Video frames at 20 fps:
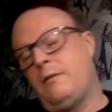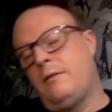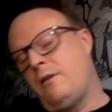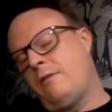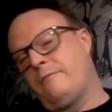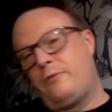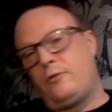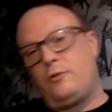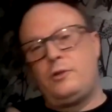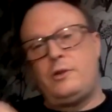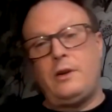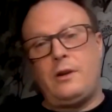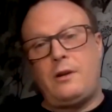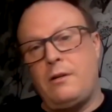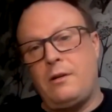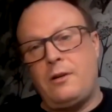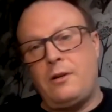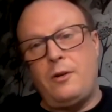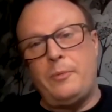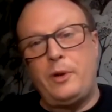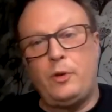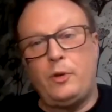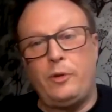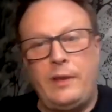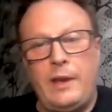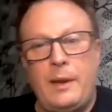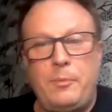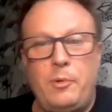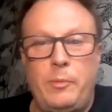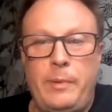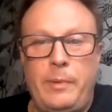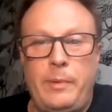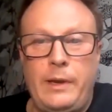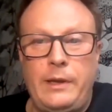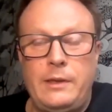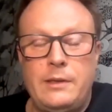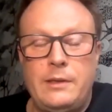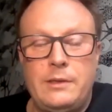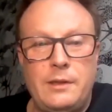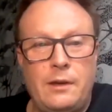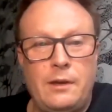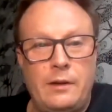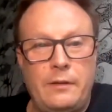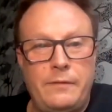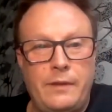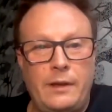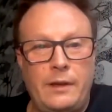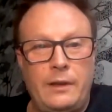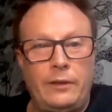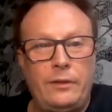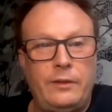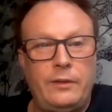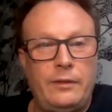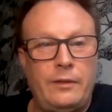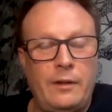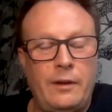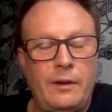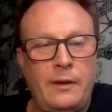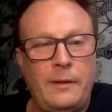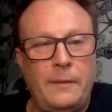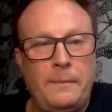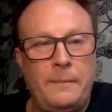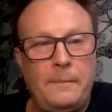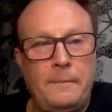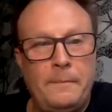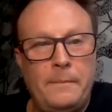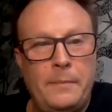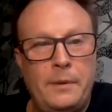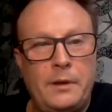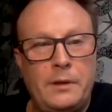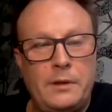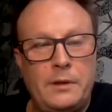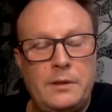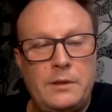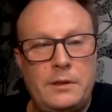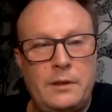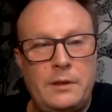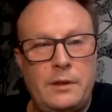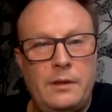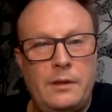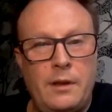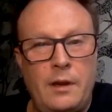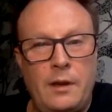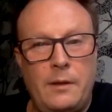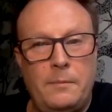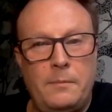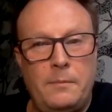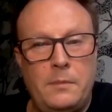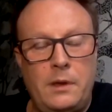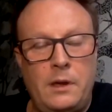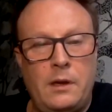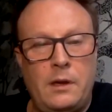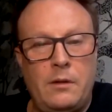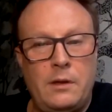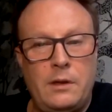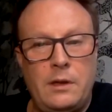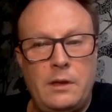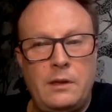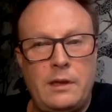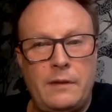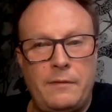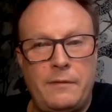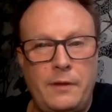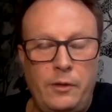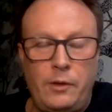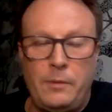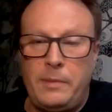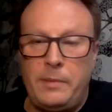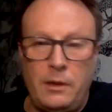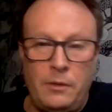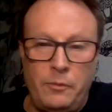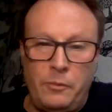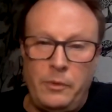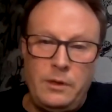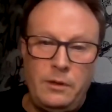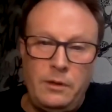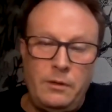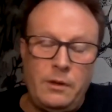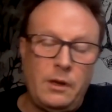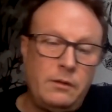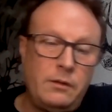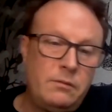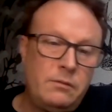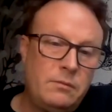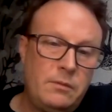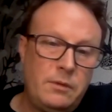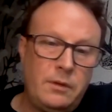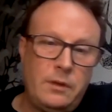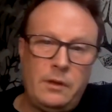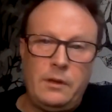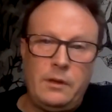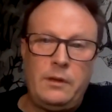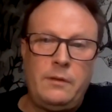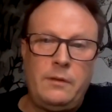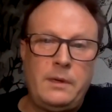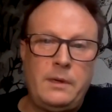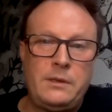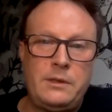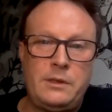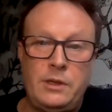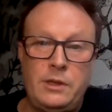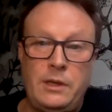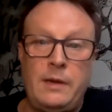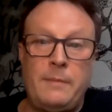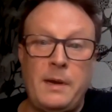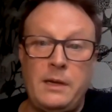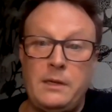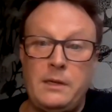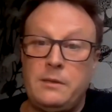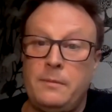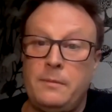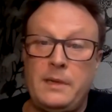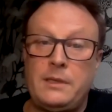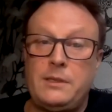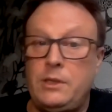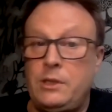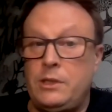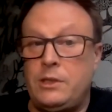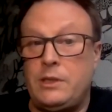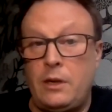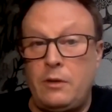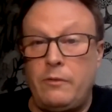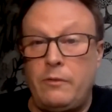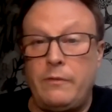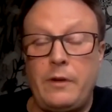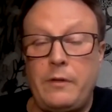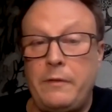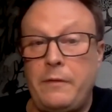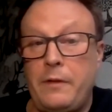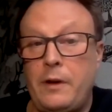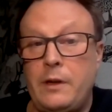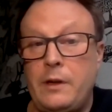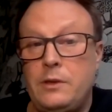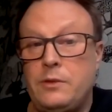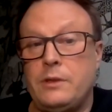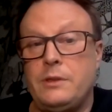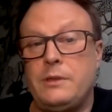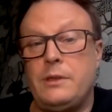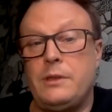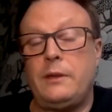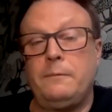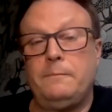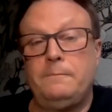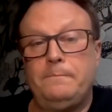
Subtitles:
unfortunately, I can't comment on the Apple Pay side of things, but definitely on the bit that we do know, the messaging, it makes the messaging channel very, very interesting.